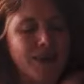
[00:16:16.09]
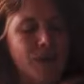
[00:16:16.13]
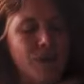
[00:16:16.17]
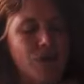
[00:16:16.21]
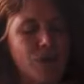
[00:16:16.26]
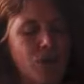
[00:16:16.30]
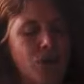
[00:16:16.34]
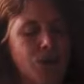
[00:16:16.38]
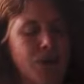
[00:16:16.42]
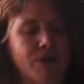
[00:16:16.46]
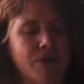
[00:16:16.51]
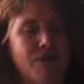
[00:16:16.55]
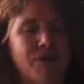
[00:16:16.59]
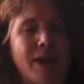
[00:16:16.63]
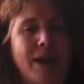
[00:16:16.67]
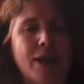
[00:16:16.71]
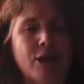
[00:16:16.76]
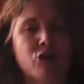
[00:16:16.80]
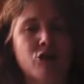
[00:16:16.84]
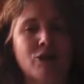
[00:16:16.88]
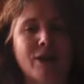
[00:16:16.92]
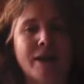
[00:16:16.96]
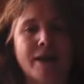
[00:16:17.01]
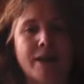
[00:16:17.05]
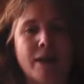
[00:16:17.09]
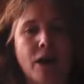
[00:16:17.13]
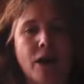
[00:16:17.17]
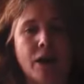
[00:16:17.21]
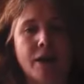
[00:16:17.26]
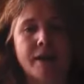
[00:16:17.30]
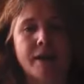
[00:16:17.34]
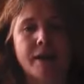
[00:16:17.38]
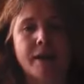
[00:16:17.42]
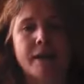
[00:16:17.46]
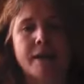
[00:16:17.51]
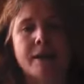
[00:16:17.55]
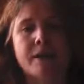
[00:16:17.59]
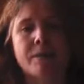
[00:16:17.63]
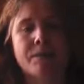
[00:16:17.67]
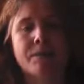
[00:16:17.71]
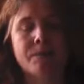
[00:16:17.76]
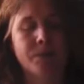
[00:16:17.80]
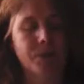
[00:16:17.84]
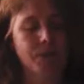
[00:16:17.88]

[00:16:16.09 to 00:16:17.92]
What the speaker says: You've got the fair trade honey,